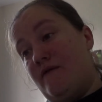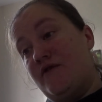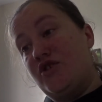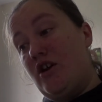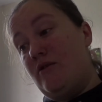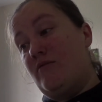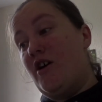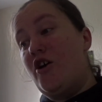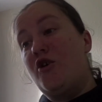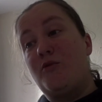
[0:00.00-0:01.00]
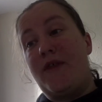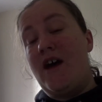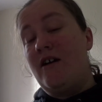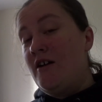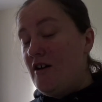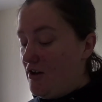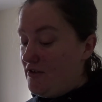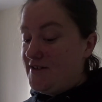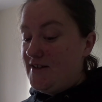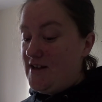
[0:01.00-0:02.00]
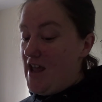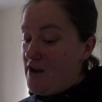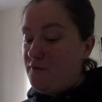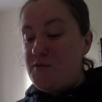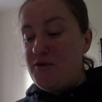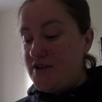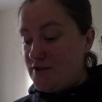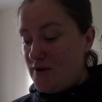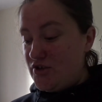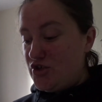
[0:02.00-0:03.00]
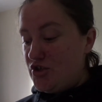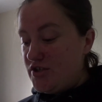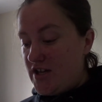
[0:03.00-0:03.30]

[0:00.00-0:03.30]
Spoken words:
So I hope that answered everybody's questions.